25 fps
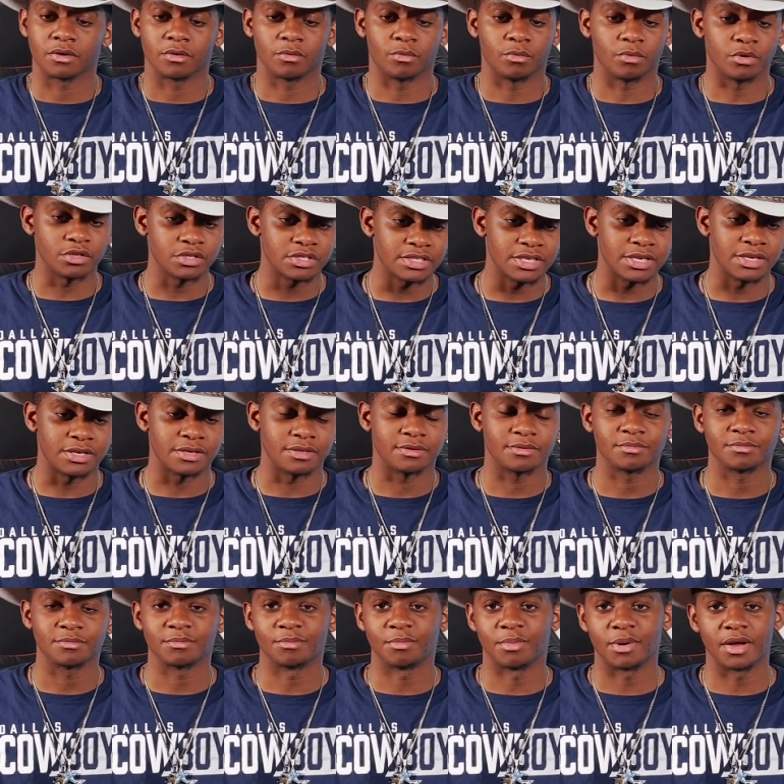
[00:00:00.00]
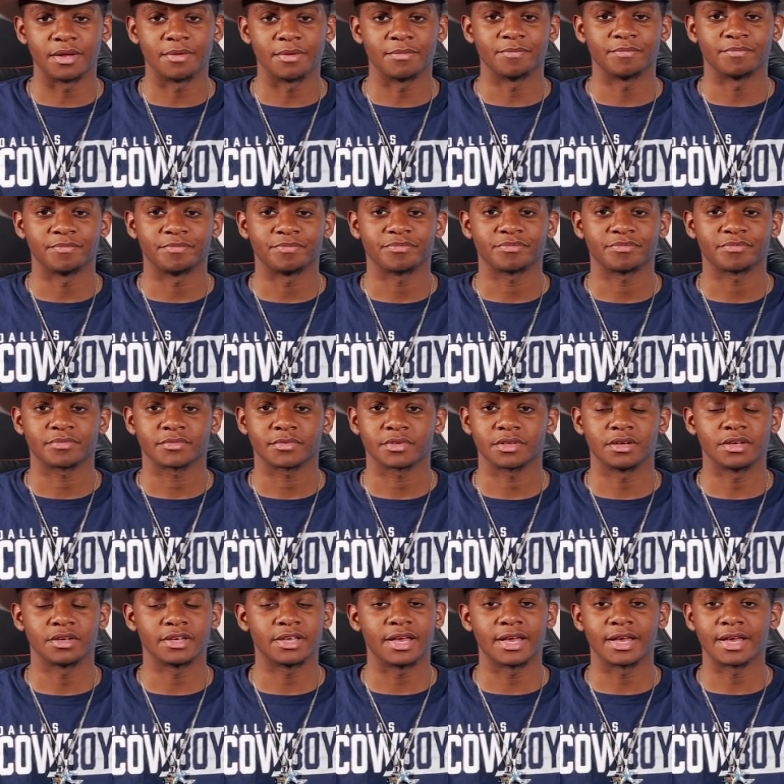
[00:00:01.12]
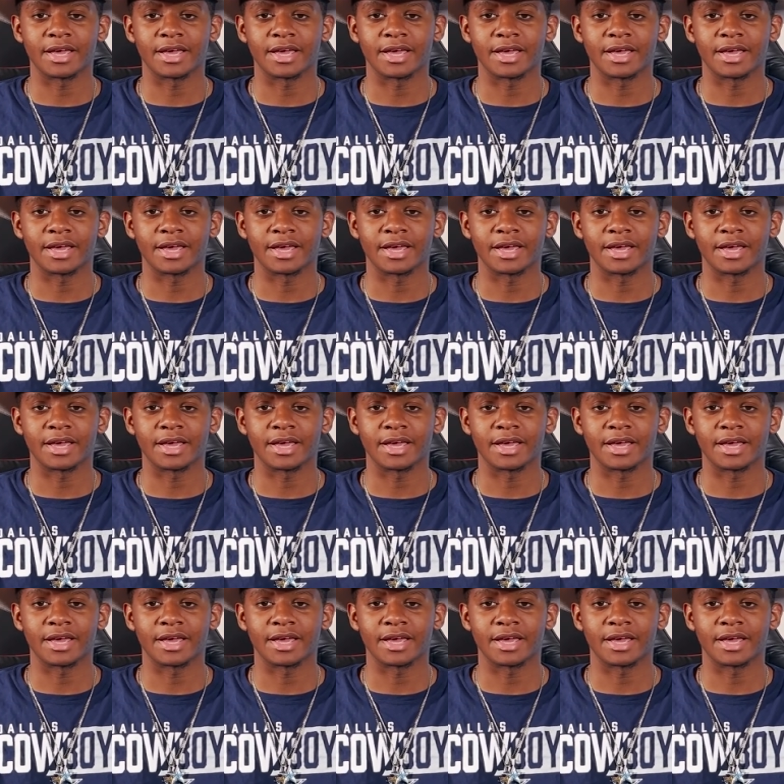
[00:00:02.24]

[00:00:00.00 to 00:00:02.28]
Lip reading: We'll see. But again,